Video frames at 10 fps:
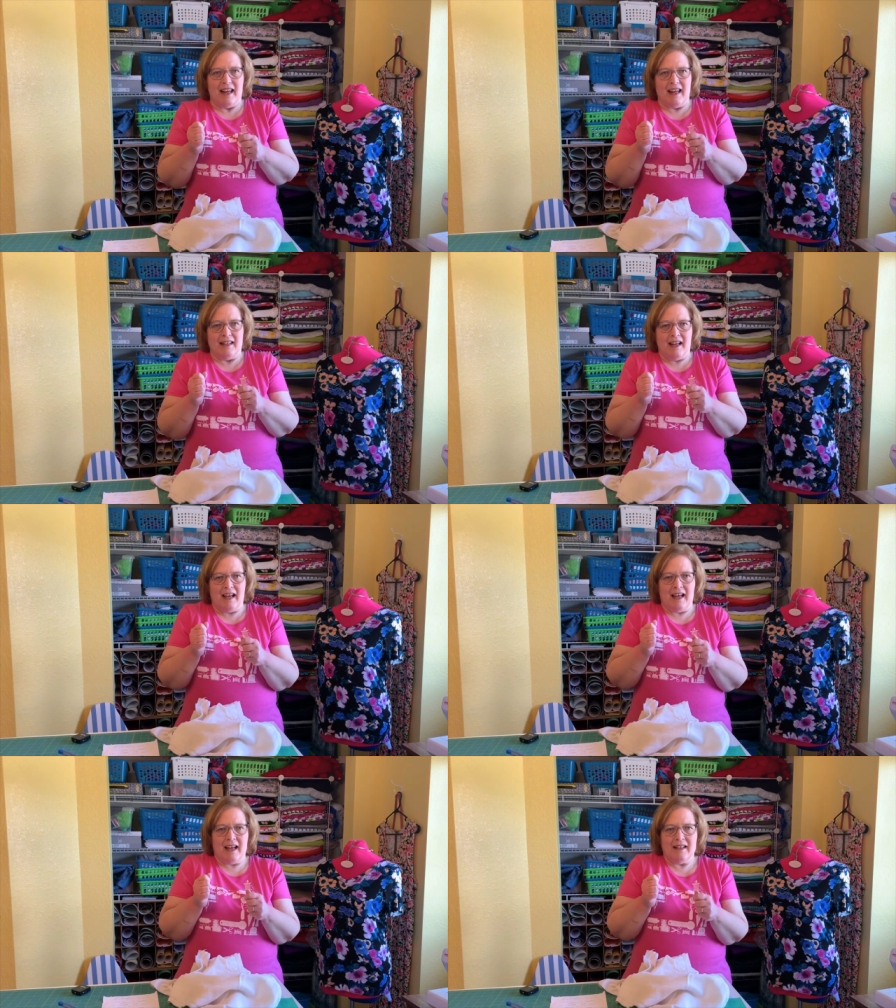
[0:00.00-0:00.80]
and
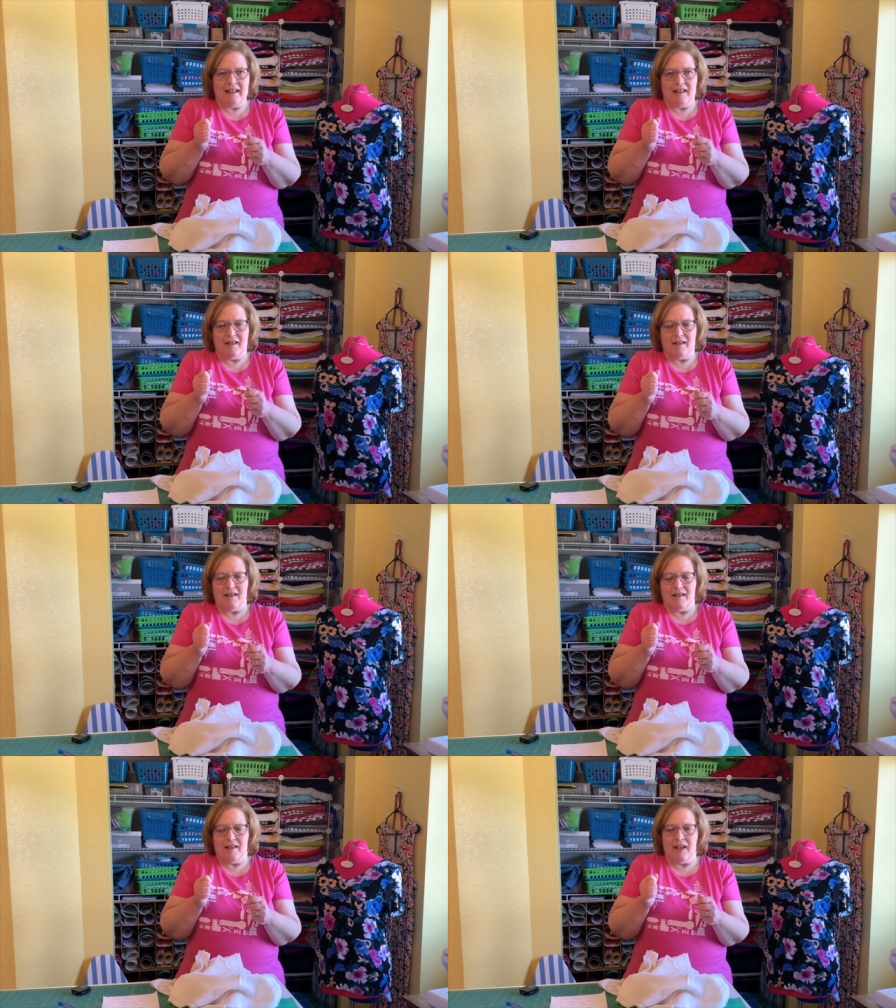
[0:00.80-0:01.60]
not,
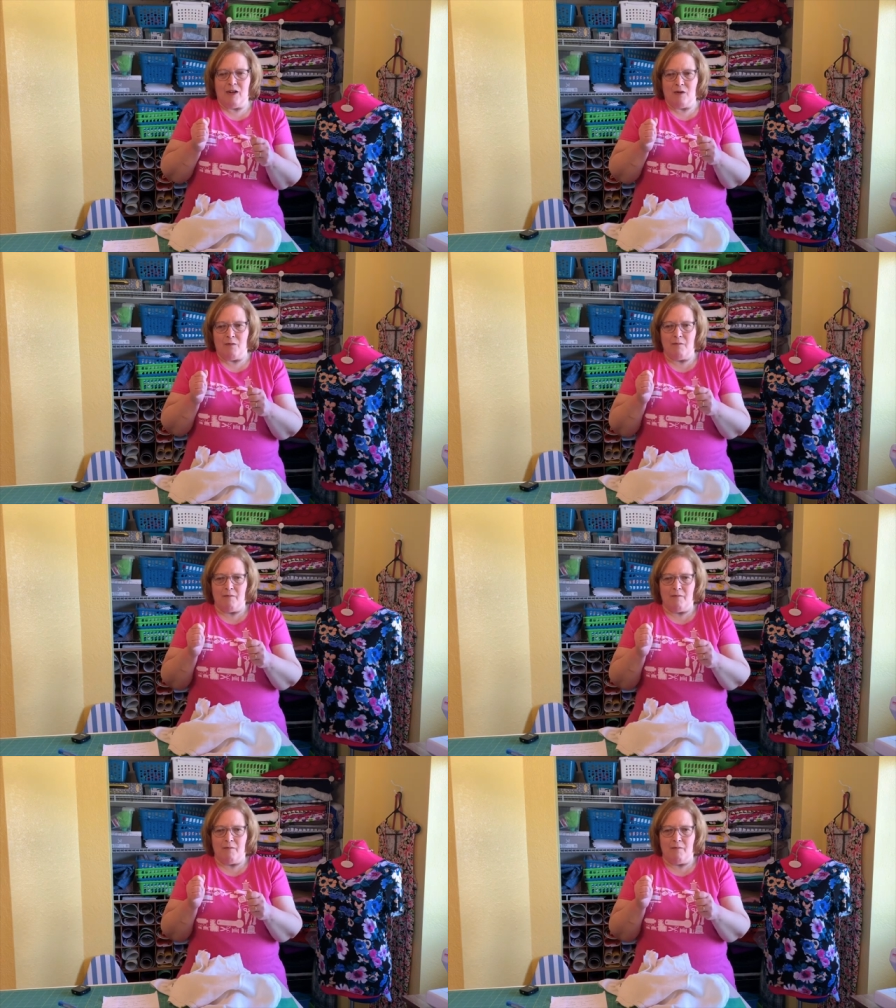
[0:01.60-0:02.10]
you know,